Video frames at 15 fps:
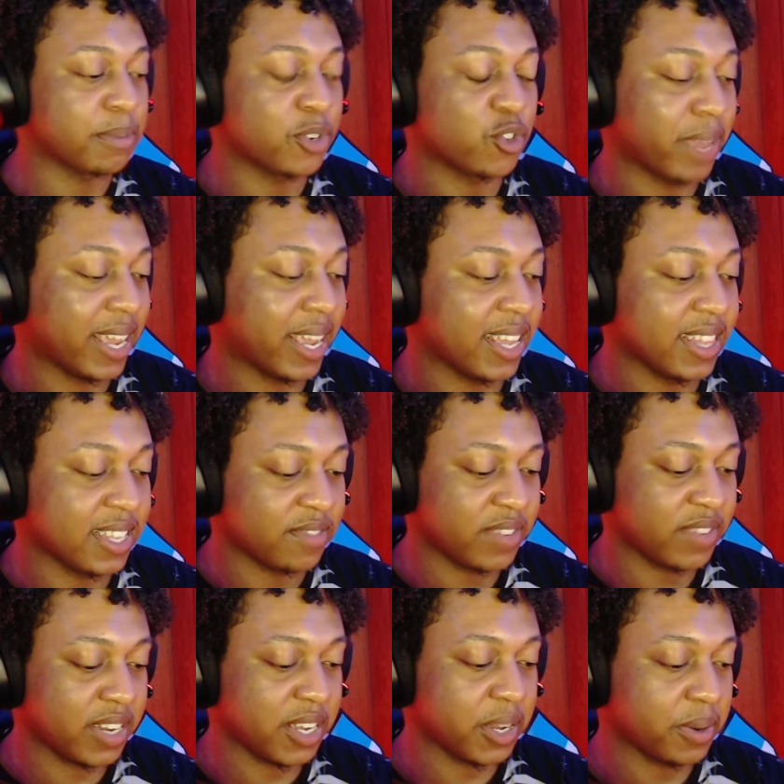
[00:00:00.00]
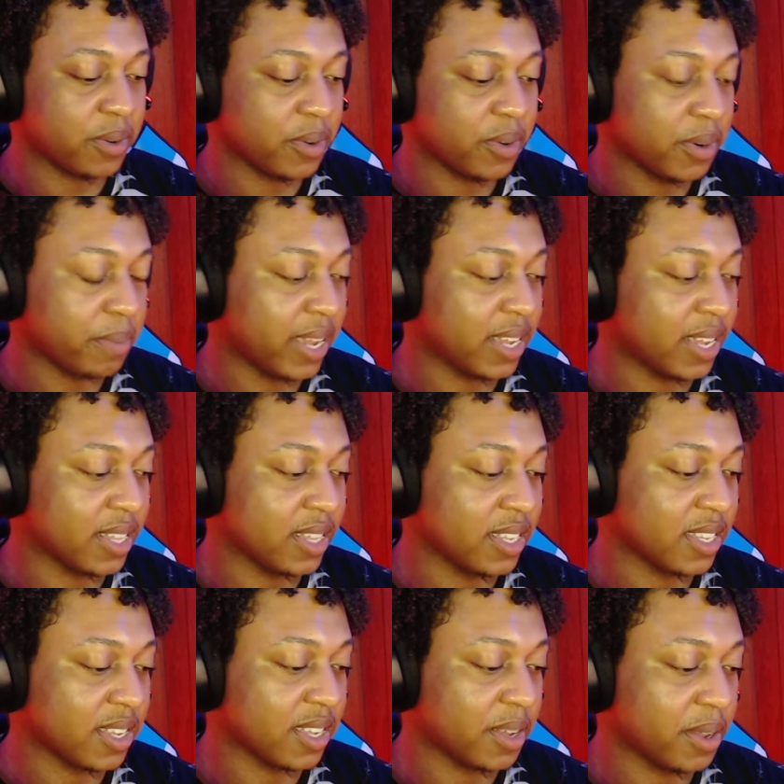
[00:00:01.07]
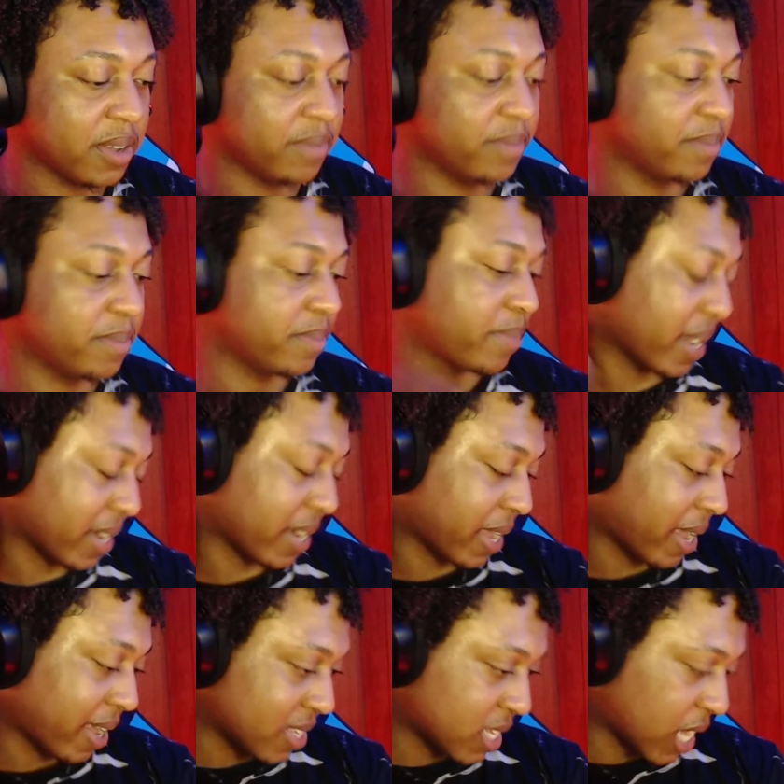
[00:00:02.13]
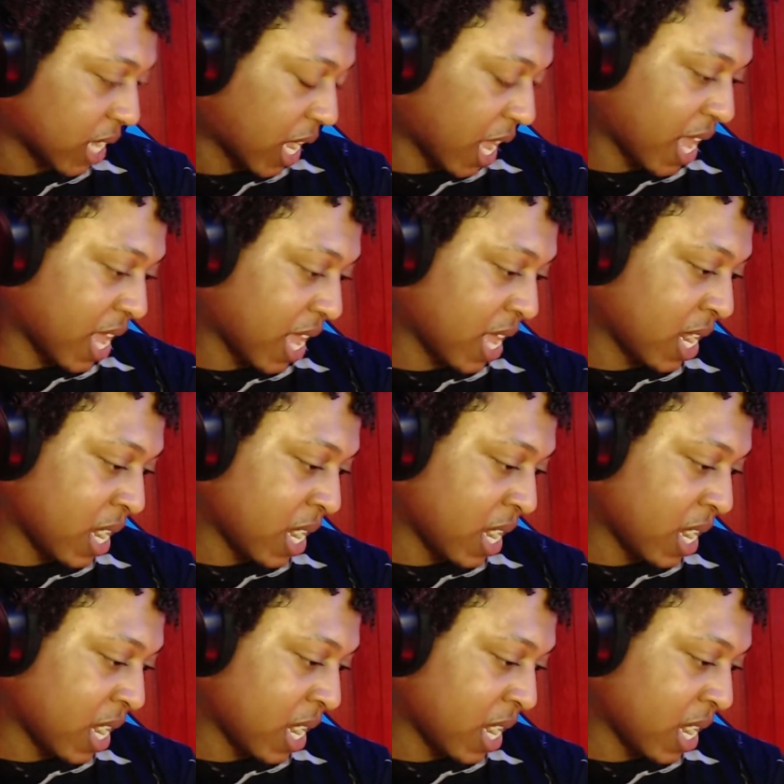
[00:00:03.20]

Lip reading: making this video or making this podcast, and